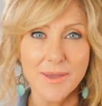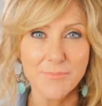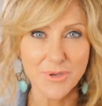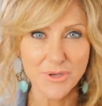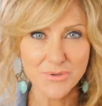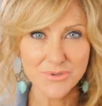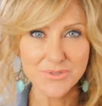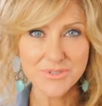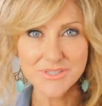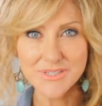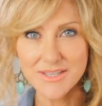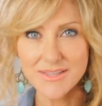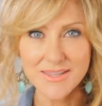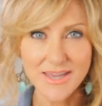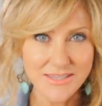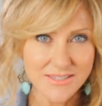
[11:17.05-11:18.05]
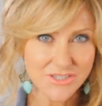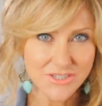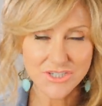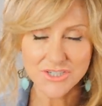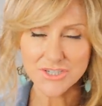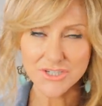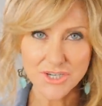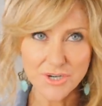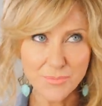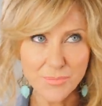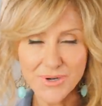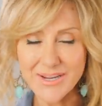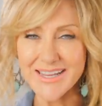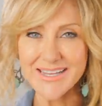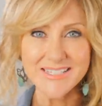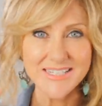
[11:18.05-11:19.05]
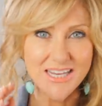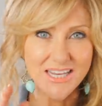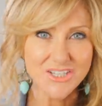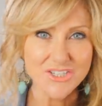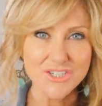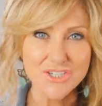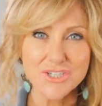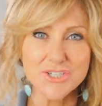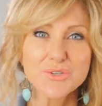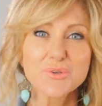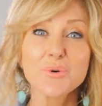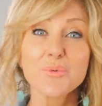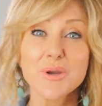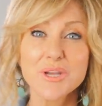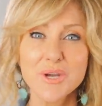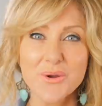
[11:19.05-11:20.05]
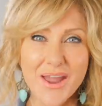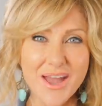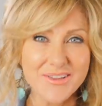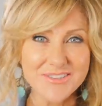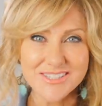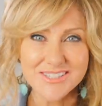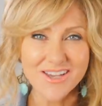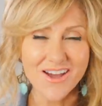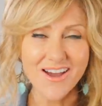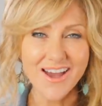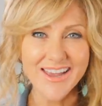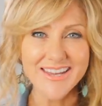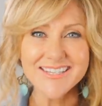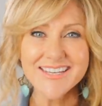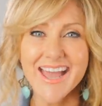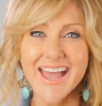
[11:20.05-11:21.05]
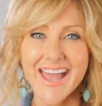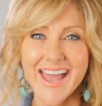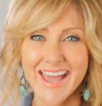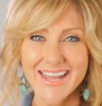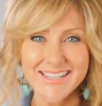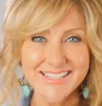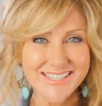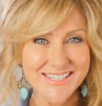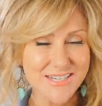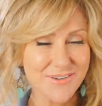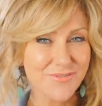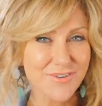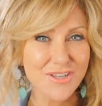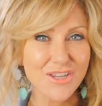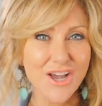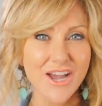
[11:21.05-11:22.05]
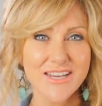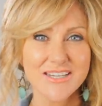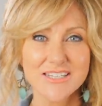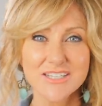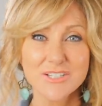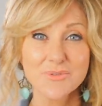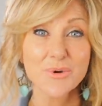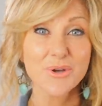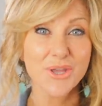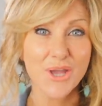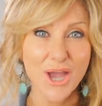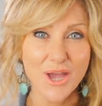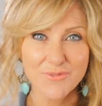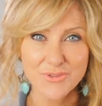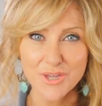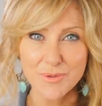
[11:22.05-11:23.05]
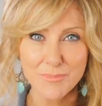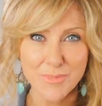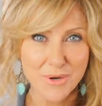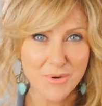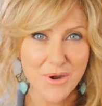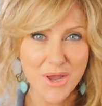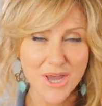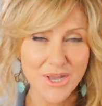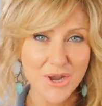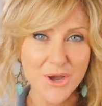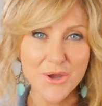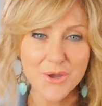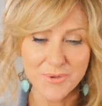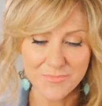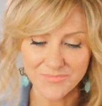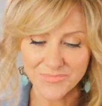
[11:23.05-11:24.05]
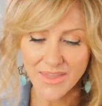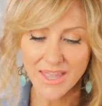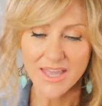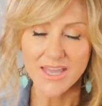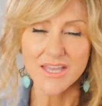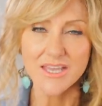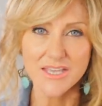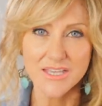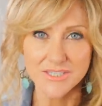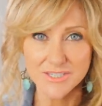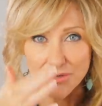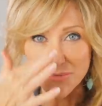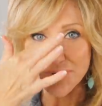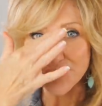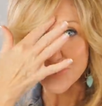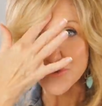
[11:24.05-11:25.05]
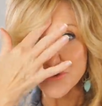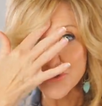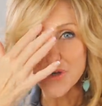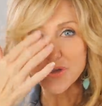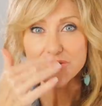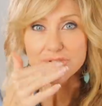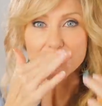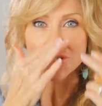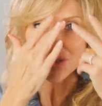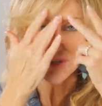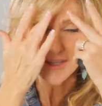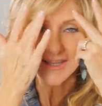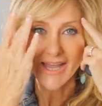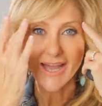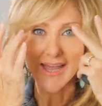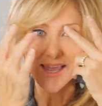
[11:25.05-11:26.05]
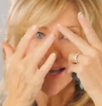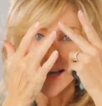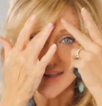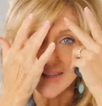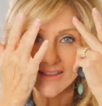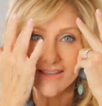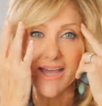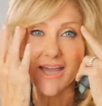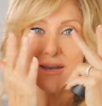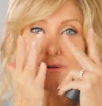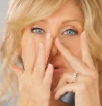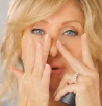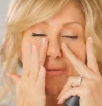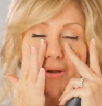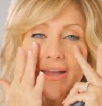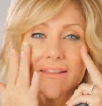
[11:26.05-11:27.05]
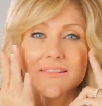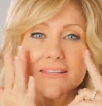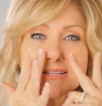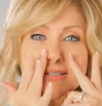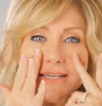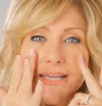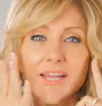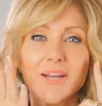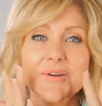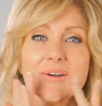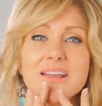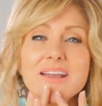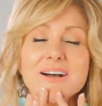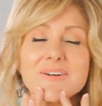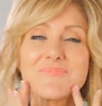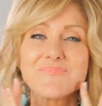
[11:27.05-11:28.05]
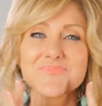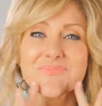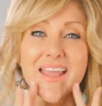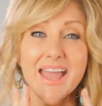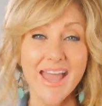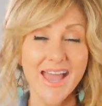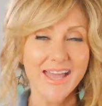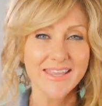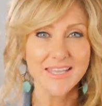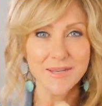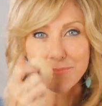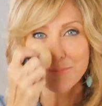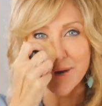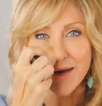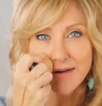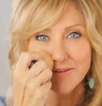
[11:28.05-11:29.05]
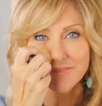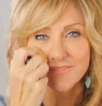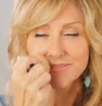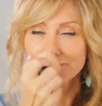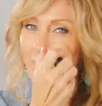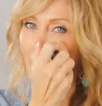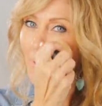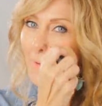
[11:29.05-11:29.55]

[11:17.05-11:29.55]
because that's just going to bring attention to it when you're outside and it's different lighting to what you have in the mirror at home. So if you're going to layer around this area and then buff,